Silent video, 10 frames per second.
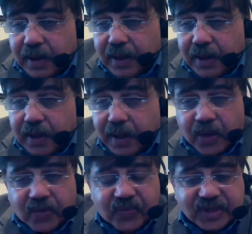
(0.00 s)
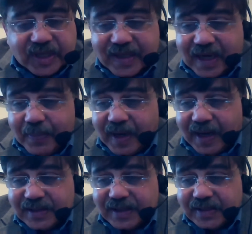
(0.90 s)
I don't know if you see that, but
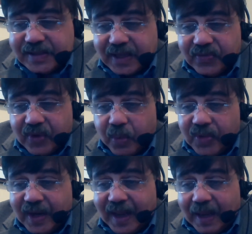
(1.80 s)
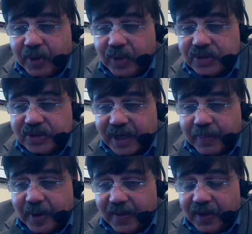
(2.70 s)
answer is yes, we are more than happy to set
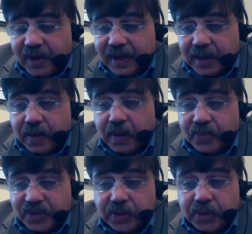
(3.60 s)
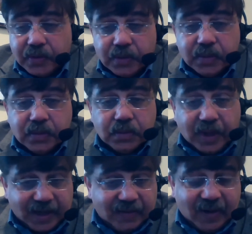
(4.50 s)
up another telecon with you.
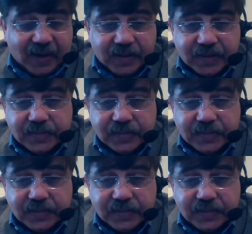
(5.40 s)
Right, Valerie?